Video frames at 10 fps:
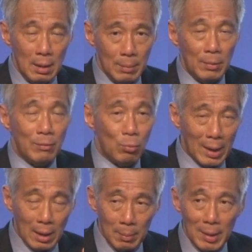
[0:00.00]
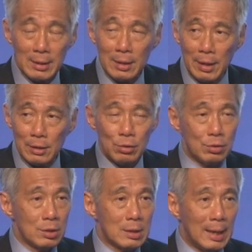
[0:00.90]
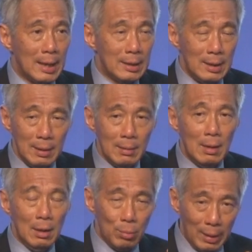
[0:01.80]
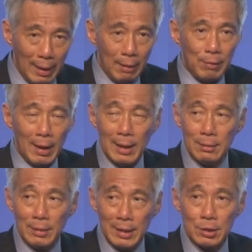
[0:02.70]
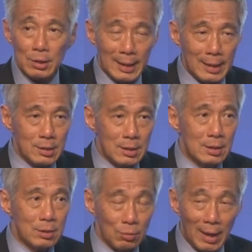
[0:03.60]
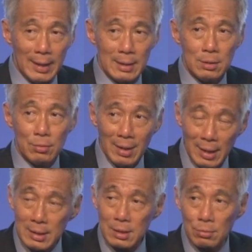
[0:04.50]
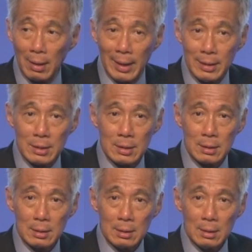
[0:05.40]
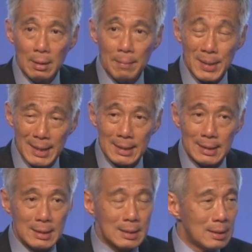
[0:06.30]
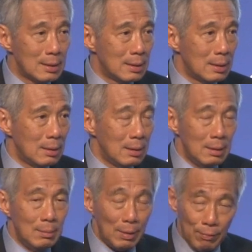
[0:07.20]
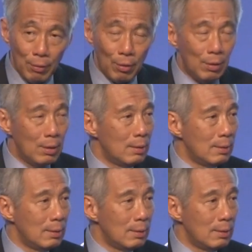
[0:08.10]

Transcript: And if we are a multiracial society, we have had racial tensions, riots, religious riots, murders before.